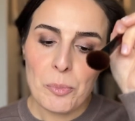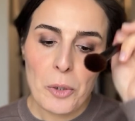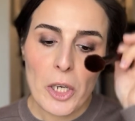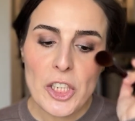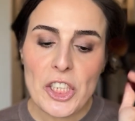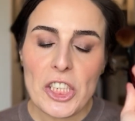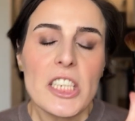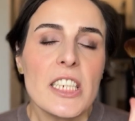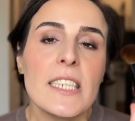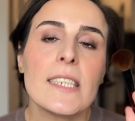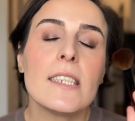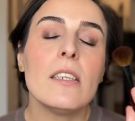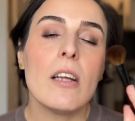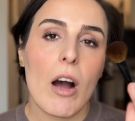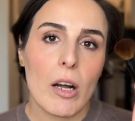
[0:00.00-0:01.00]
brush is
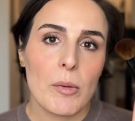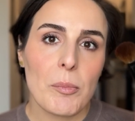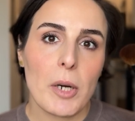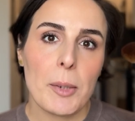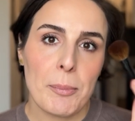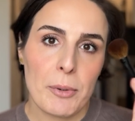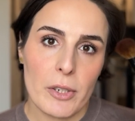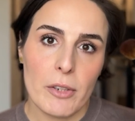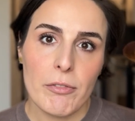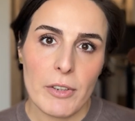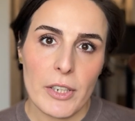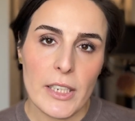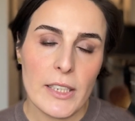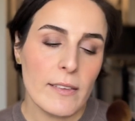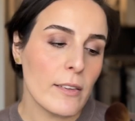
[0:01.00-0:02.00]
not my
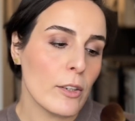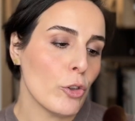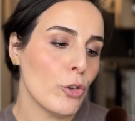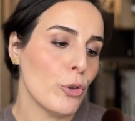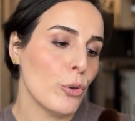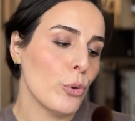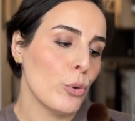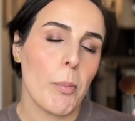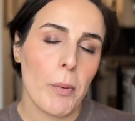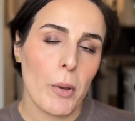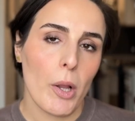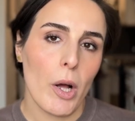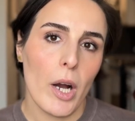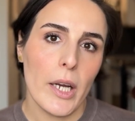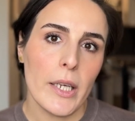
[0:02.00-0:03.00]
preference to
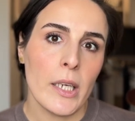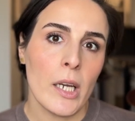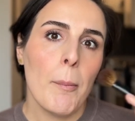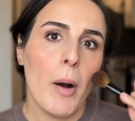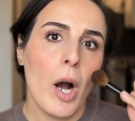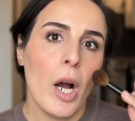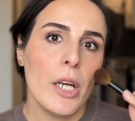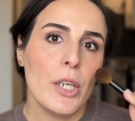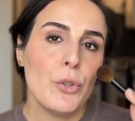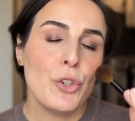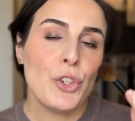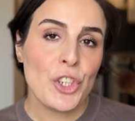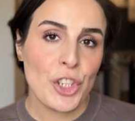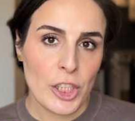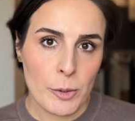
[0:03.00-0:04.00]
apply my
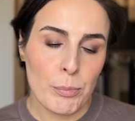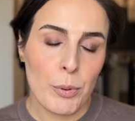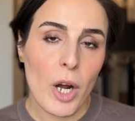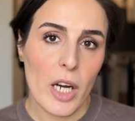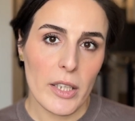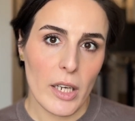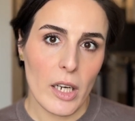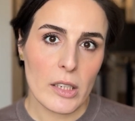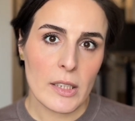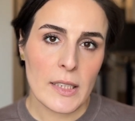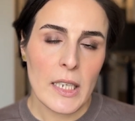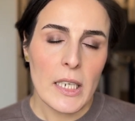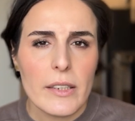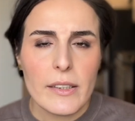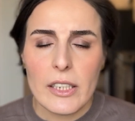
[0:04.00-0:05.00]
cheek products.
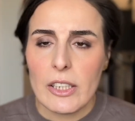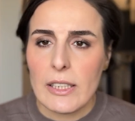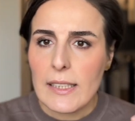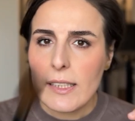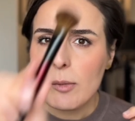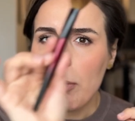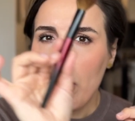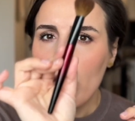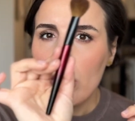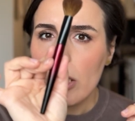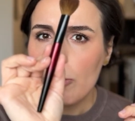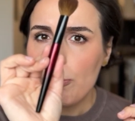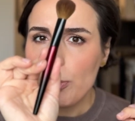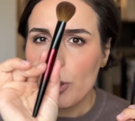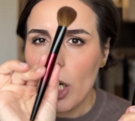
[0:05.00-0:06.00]
There is a
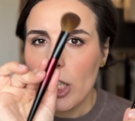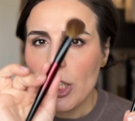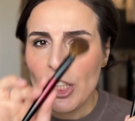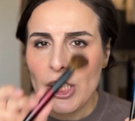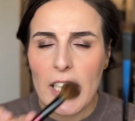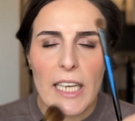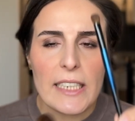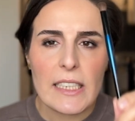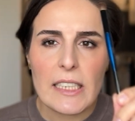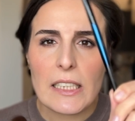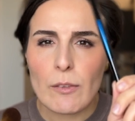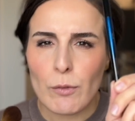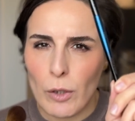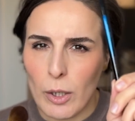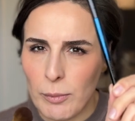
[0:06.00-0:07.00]
smaller brush that
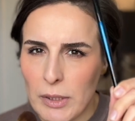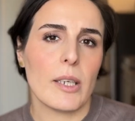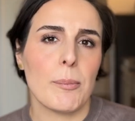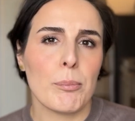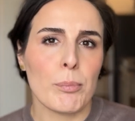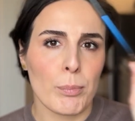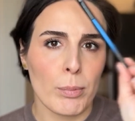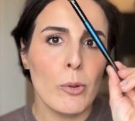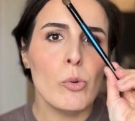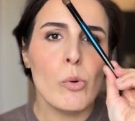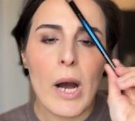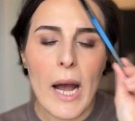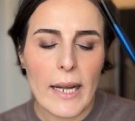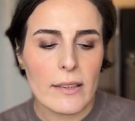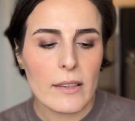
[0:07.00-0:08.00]
is from the blue
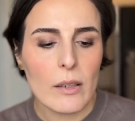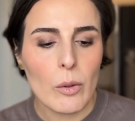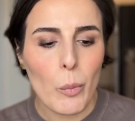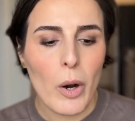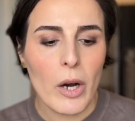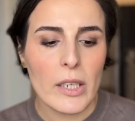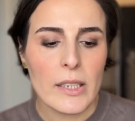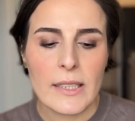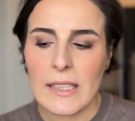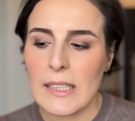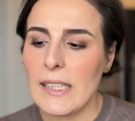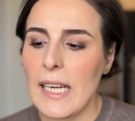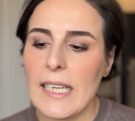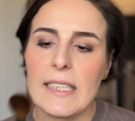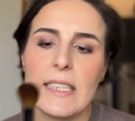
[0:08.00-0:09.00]
handle ones
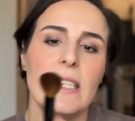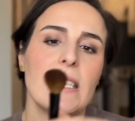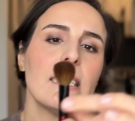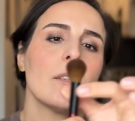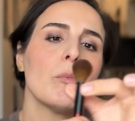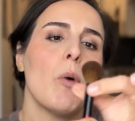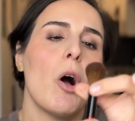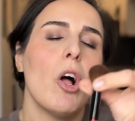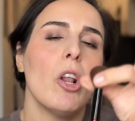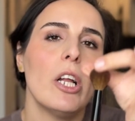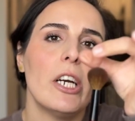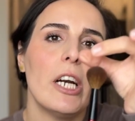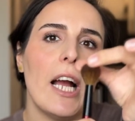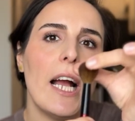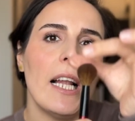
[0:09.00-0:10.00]
that is
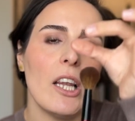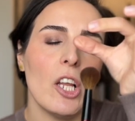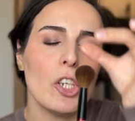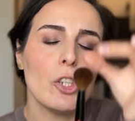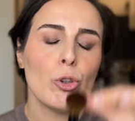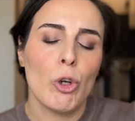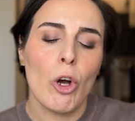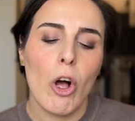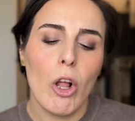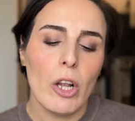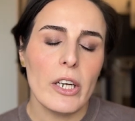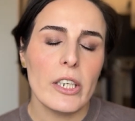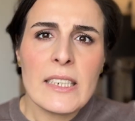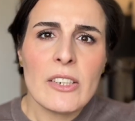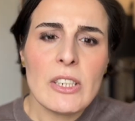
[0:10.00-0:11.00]
smaller and like
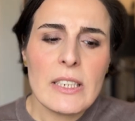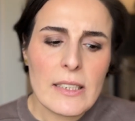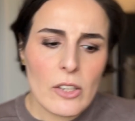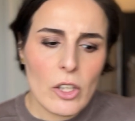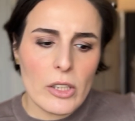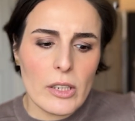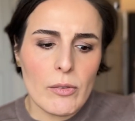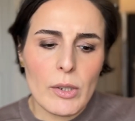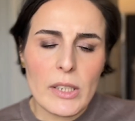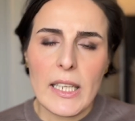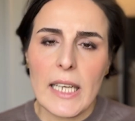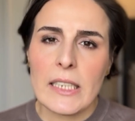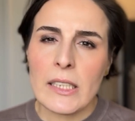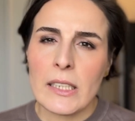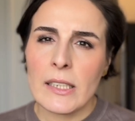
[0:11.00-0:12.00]
taller. And there is another one
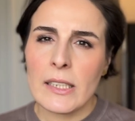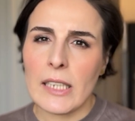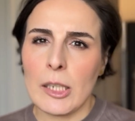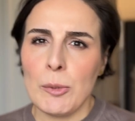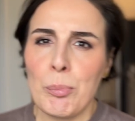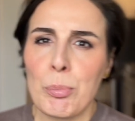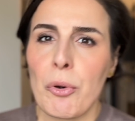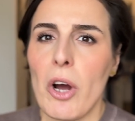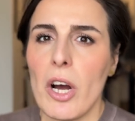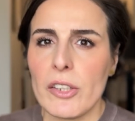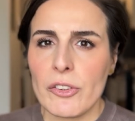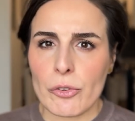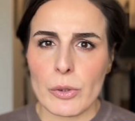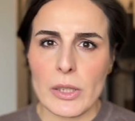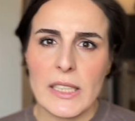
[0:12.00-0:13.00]
that they
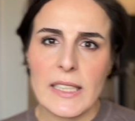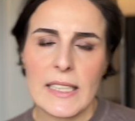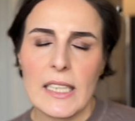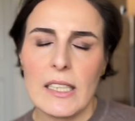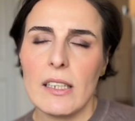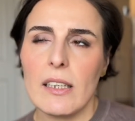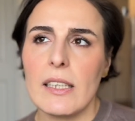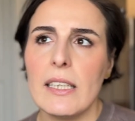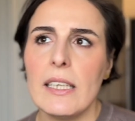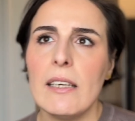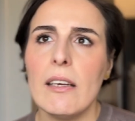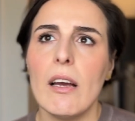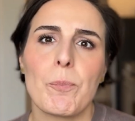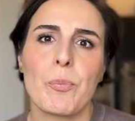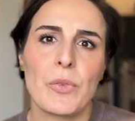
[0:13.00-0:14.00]
brought
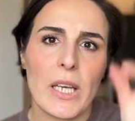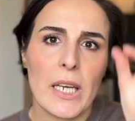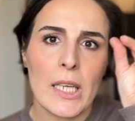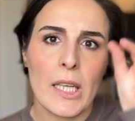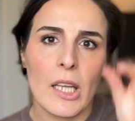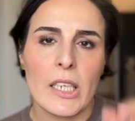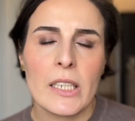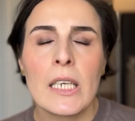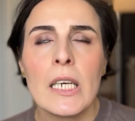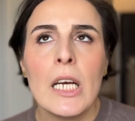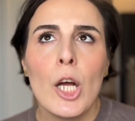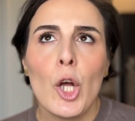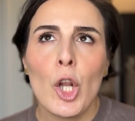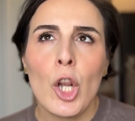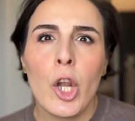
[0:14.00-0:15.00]
recently. They're like
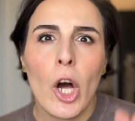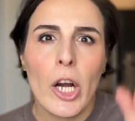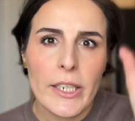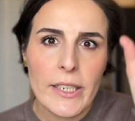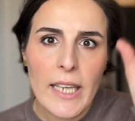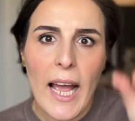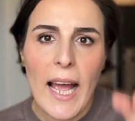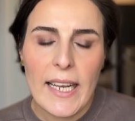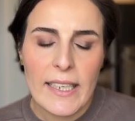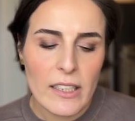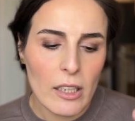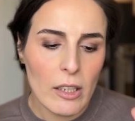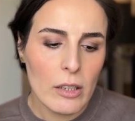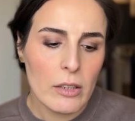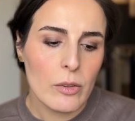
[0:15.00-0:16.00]
light
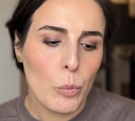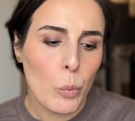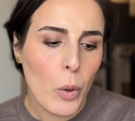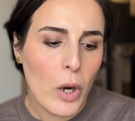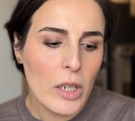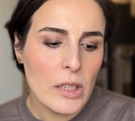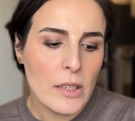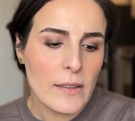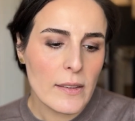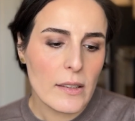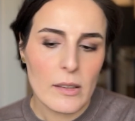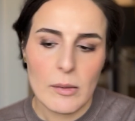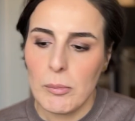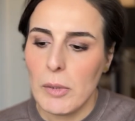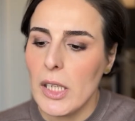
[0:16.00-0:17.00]
handled ones.
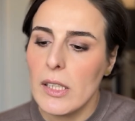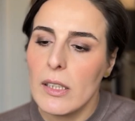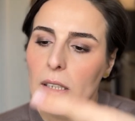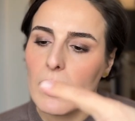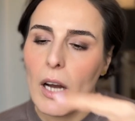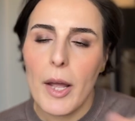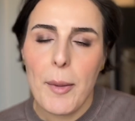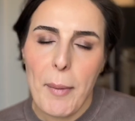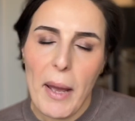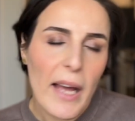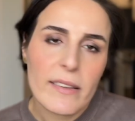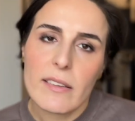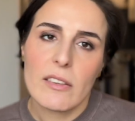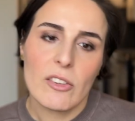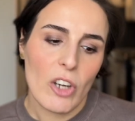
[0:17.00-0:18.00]
My
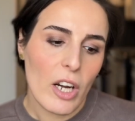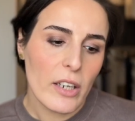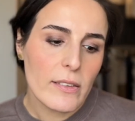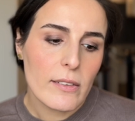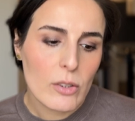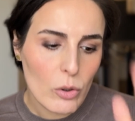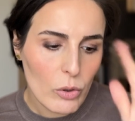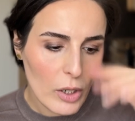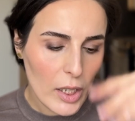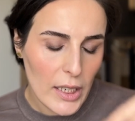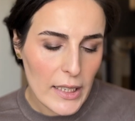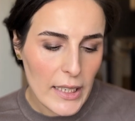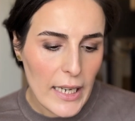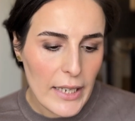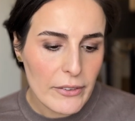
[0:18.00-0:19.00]
iPad died, so
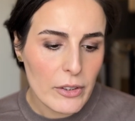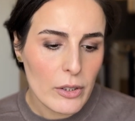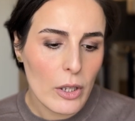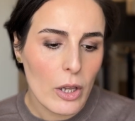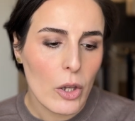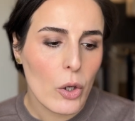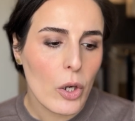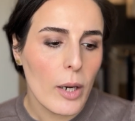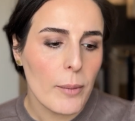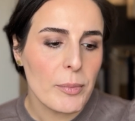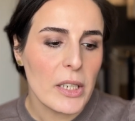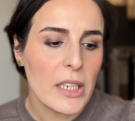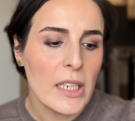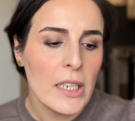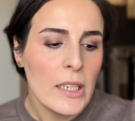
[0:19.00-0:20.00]
I can't look up
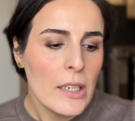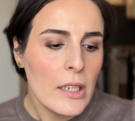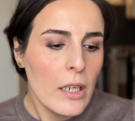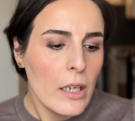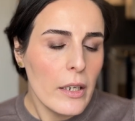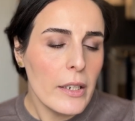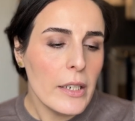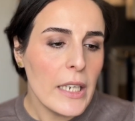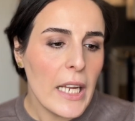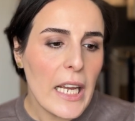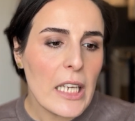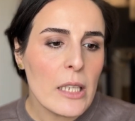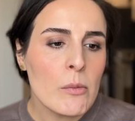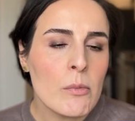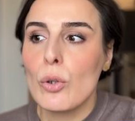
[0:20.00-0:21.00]
the
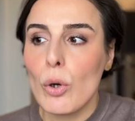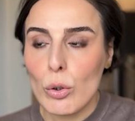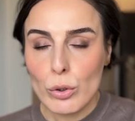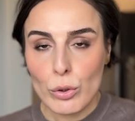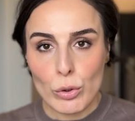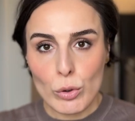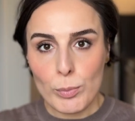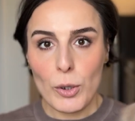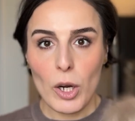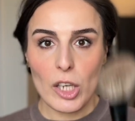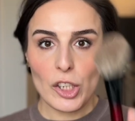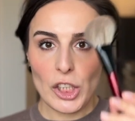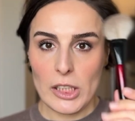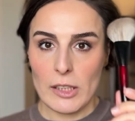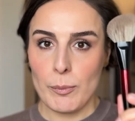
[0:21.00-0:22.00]
name. Those two
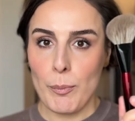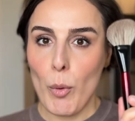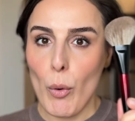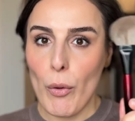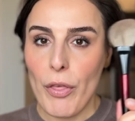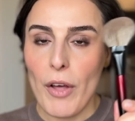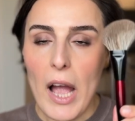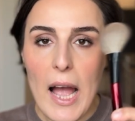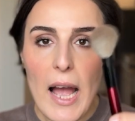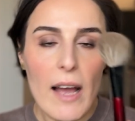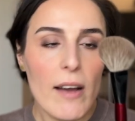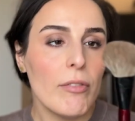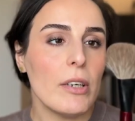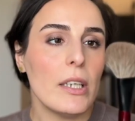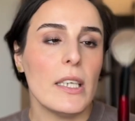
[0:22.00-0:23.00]
brushes both
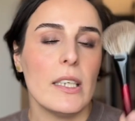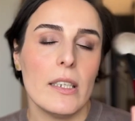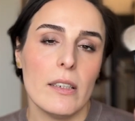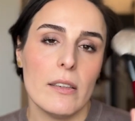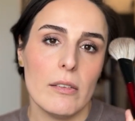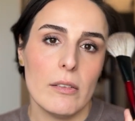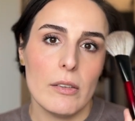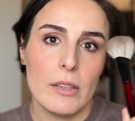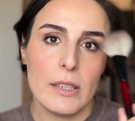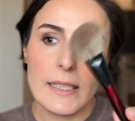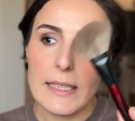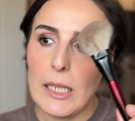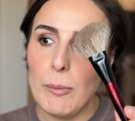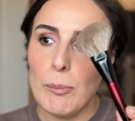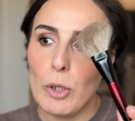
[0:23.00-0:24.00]
have the
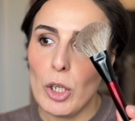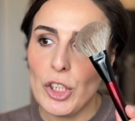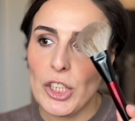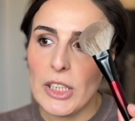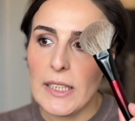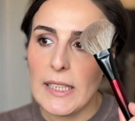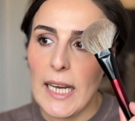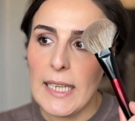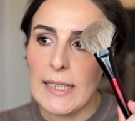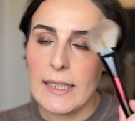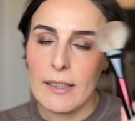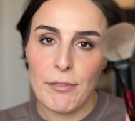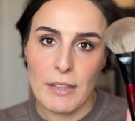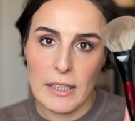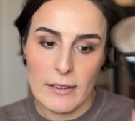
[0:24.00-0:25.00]
same brushes as
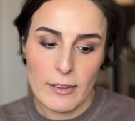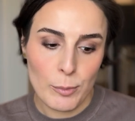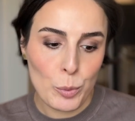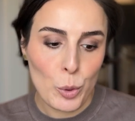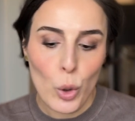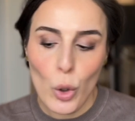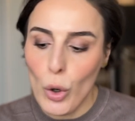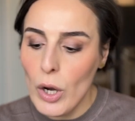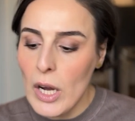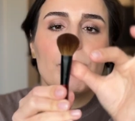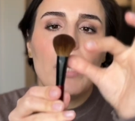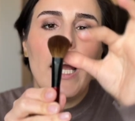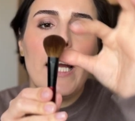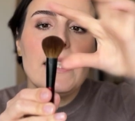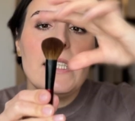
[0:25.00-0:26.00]
the Face Pro,
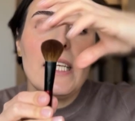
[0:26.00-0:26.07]
and